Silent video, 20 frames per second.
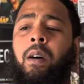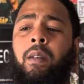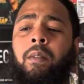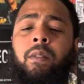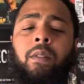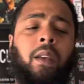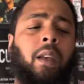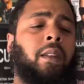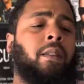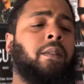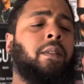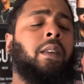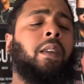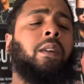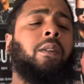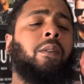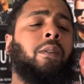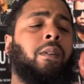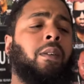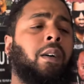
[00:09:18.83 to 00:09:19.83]
Jay-Z
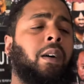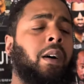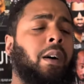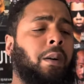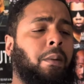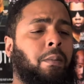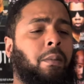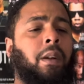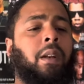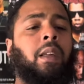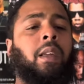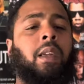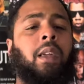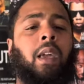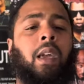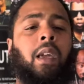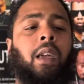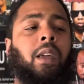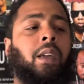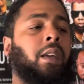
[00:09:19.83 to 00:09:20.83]
on
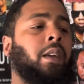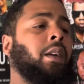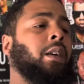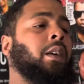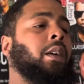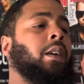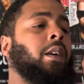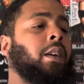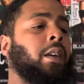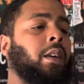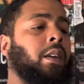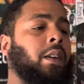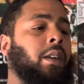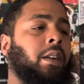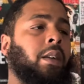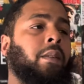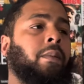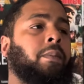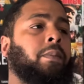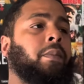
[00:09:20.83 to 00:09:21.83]
Renegade.
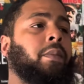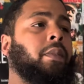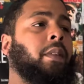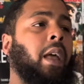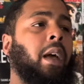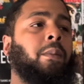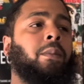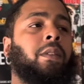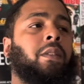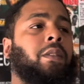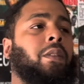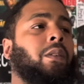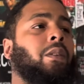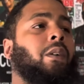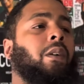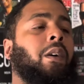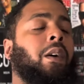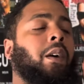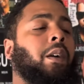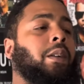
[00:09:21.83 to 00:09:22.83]
That was so
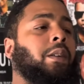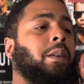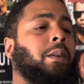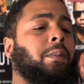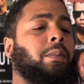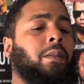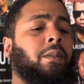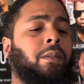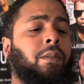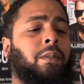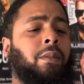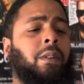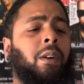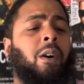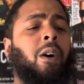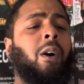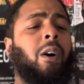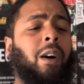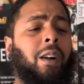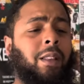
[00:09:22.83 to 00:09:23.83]
arguable.
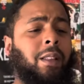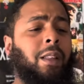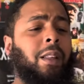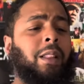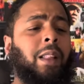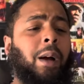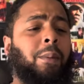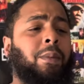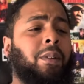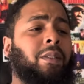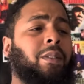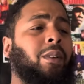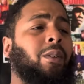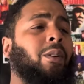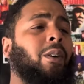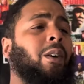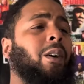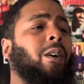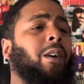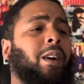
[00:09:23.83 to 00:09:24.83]
That was
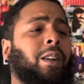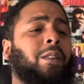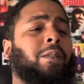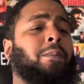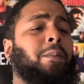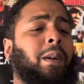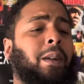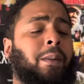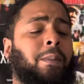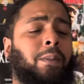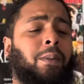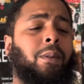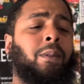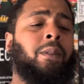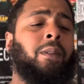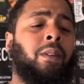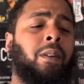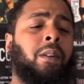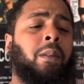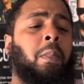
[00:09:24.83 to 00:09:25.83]
so argumentable
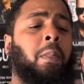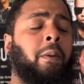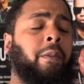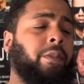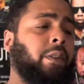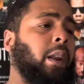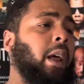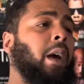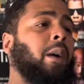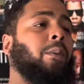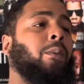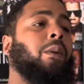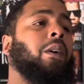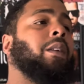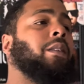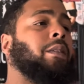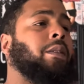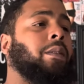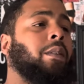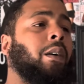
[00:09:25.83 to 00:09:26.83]
for that
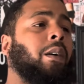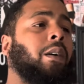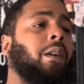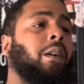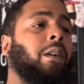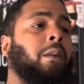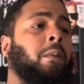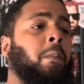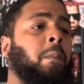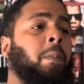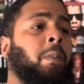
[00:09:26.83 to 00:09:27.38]
one song